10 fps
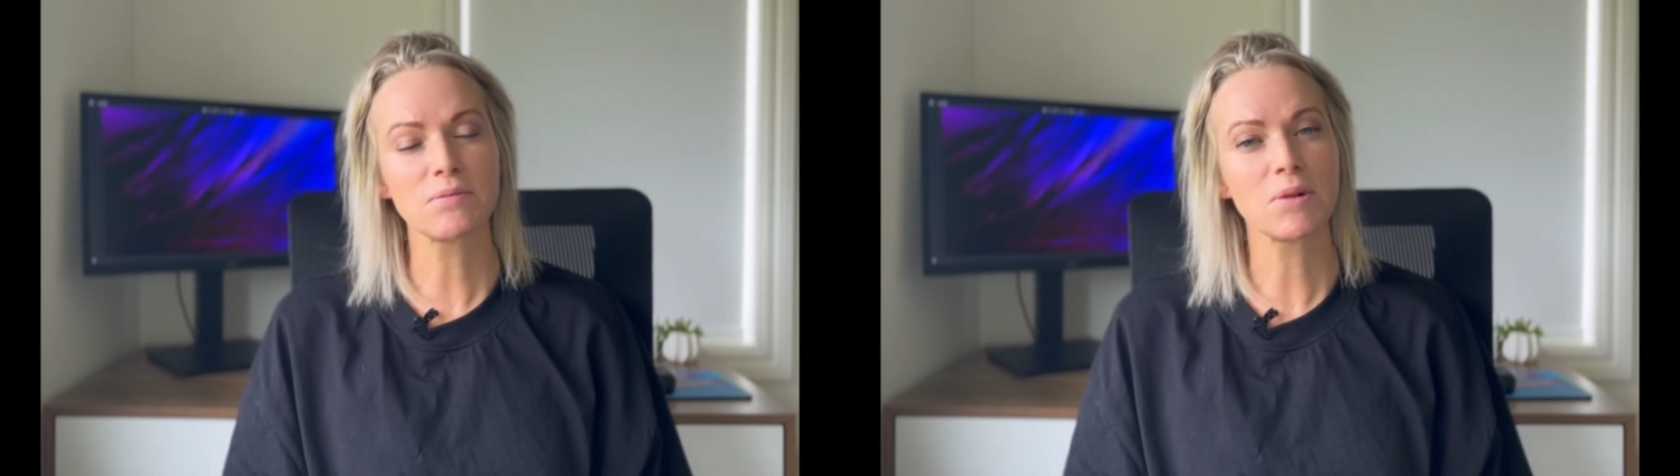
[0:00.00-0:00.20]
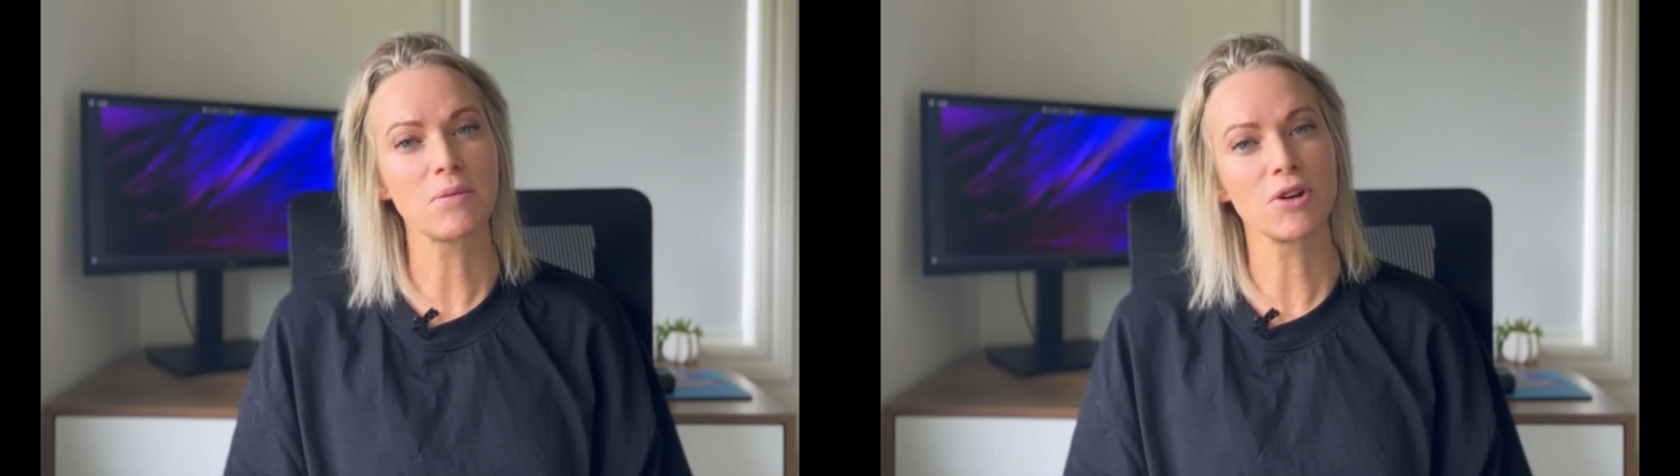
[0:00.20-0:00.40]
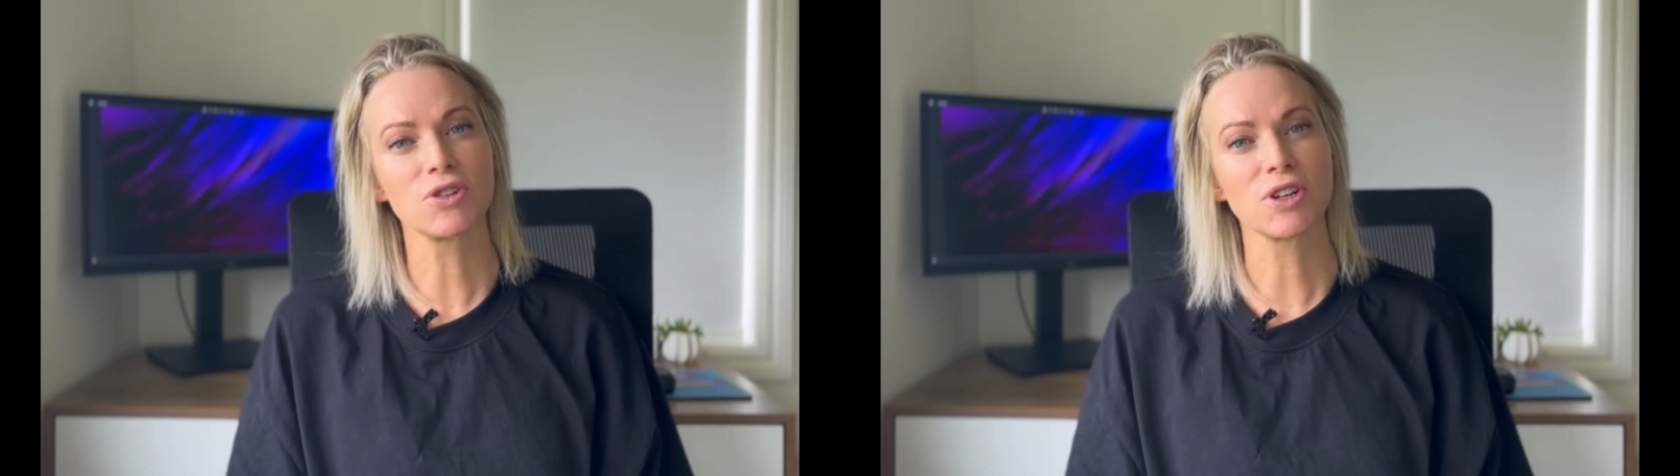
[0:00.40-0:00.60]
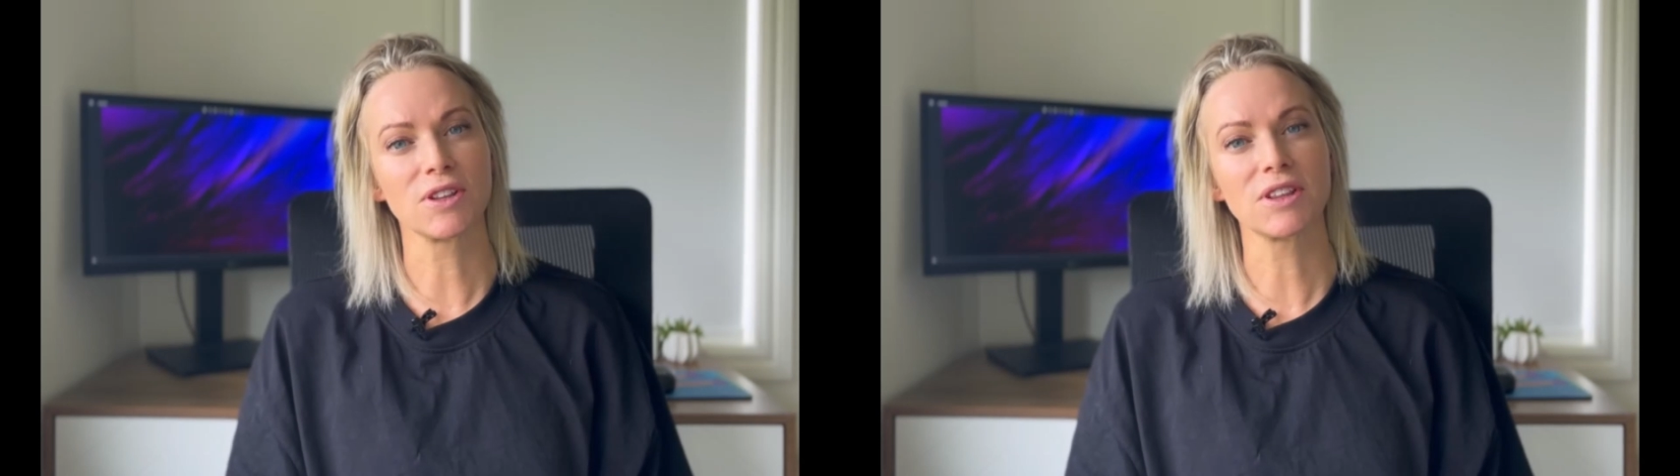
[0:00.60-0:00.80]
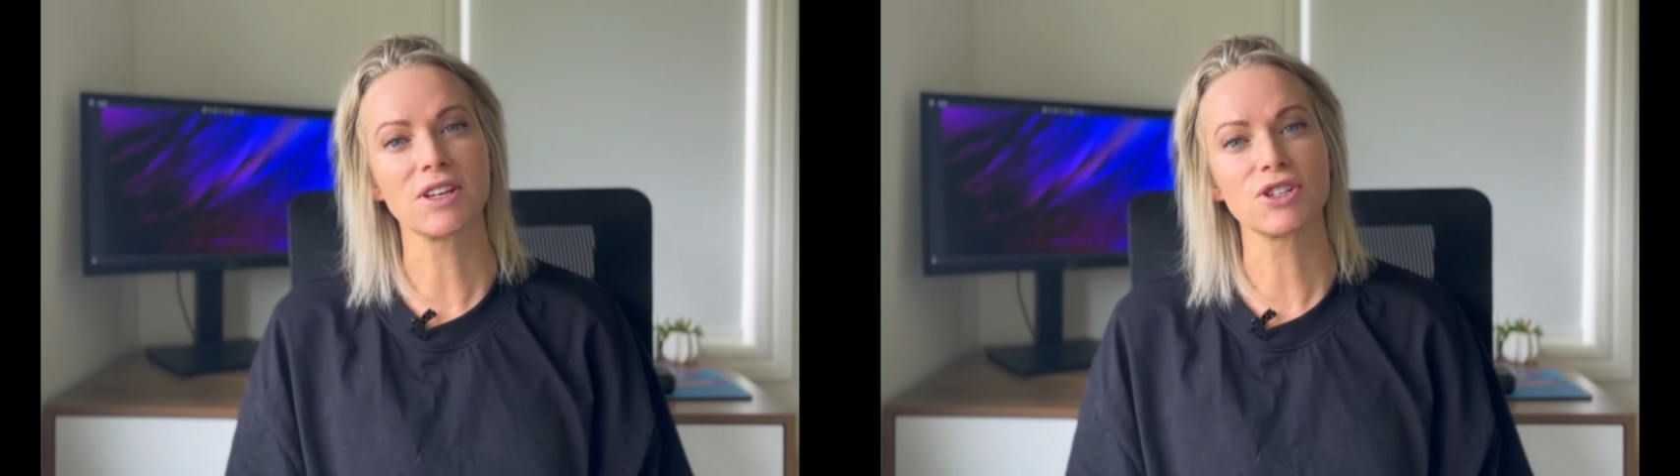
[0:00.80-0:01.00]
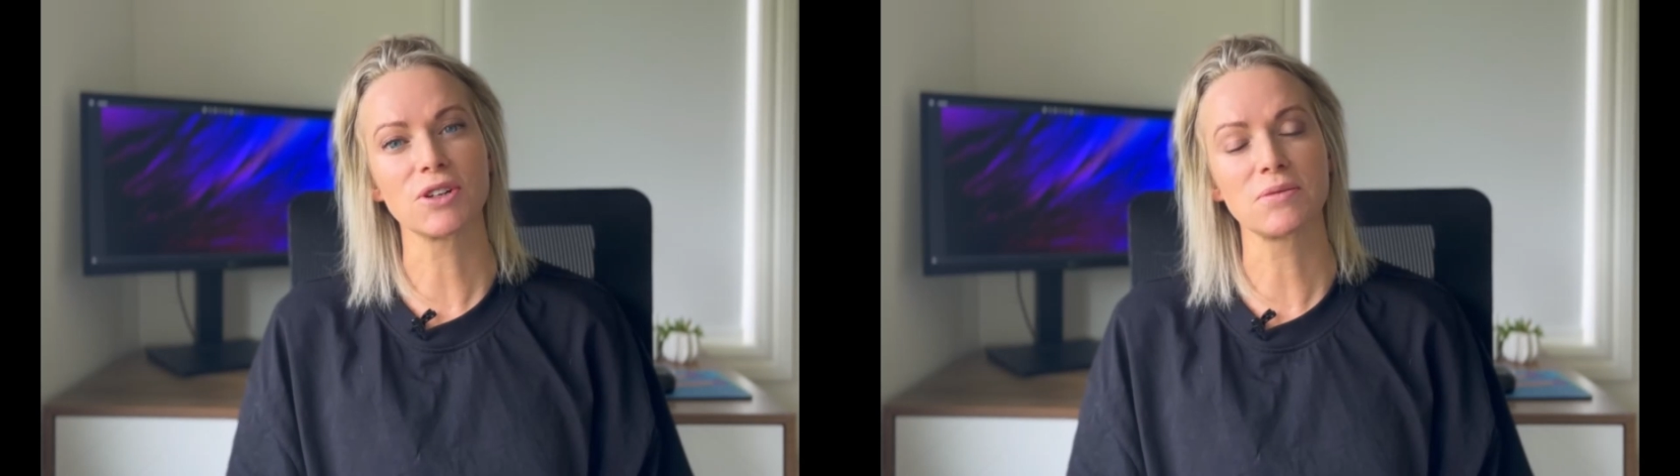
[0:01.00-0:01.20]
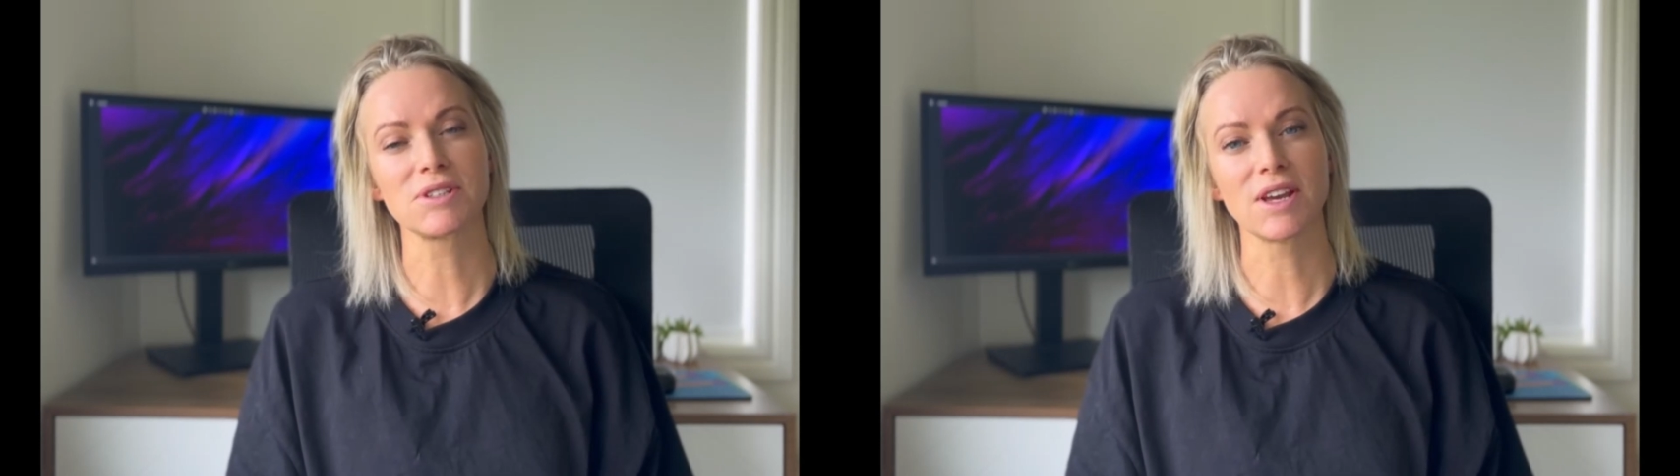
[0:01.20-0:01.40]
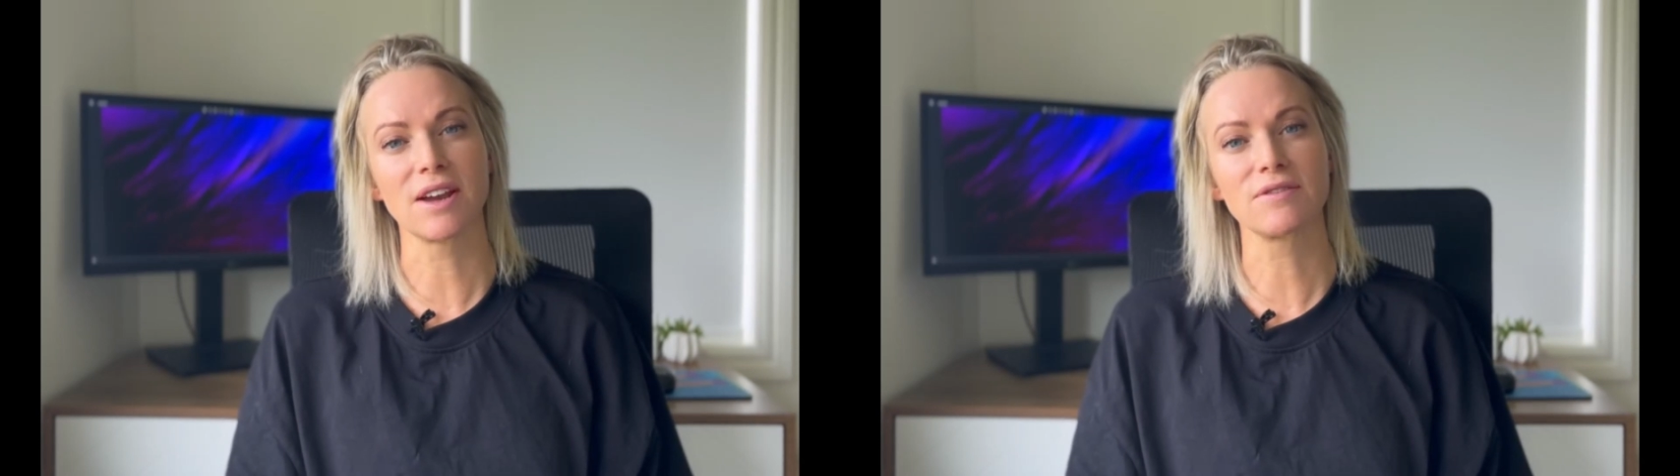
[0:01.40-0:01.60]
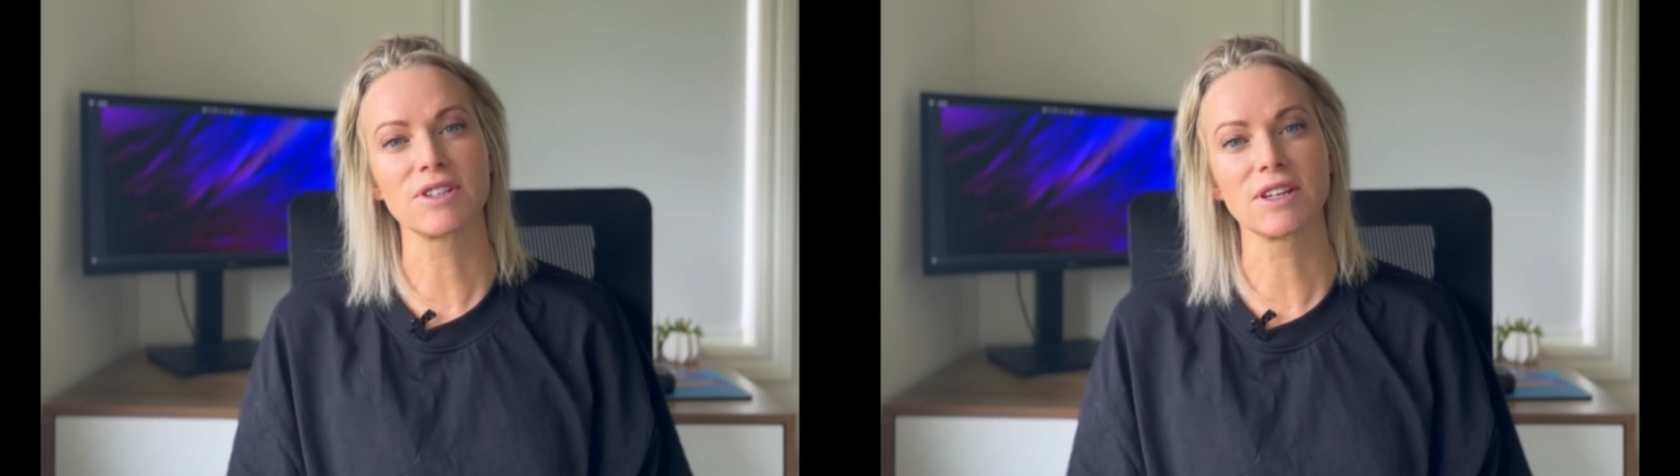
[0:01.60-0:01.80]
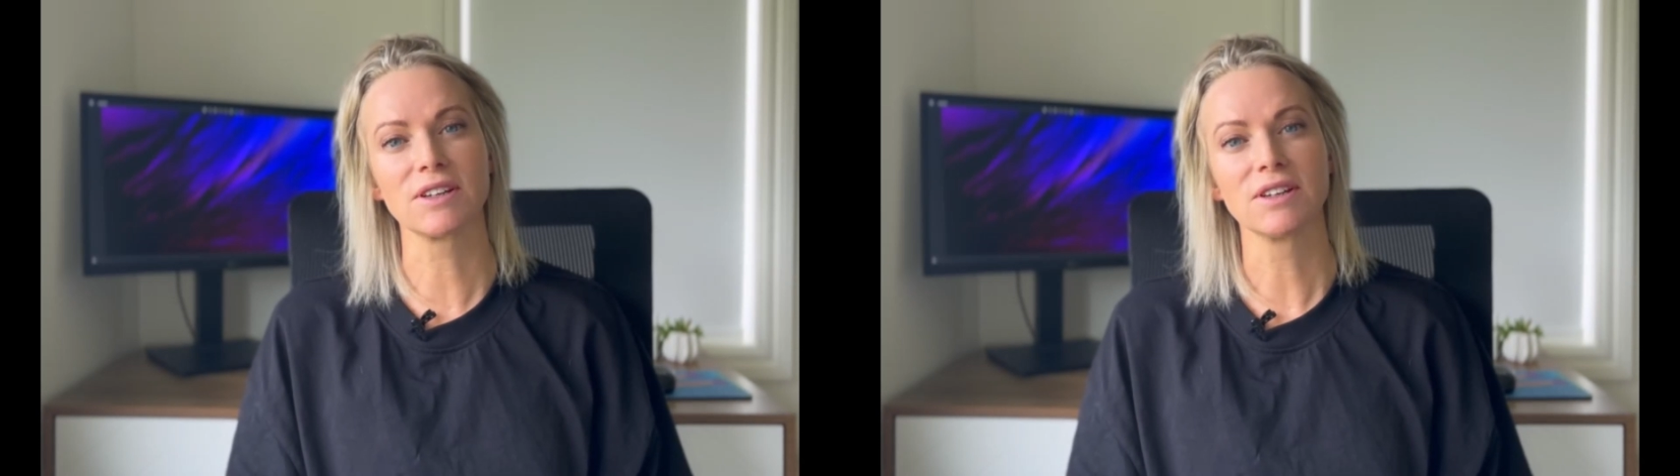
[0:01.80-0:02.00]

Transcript: promotion that she was after.